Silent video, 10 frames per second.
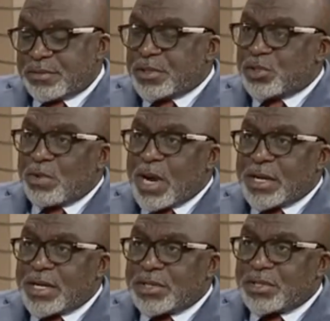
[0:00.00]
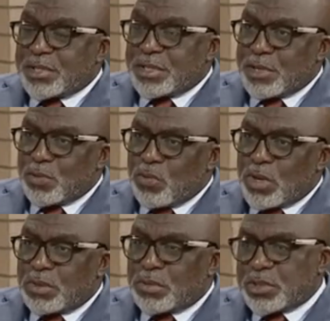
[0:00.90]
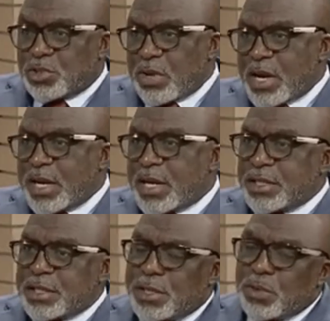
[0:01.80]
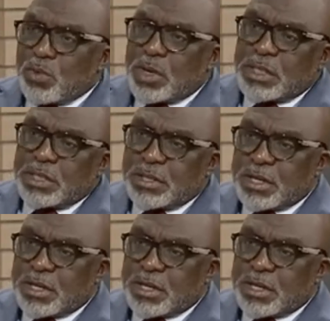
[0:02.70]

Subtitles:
we tried this, it didn't work, we tried that, it didn't work,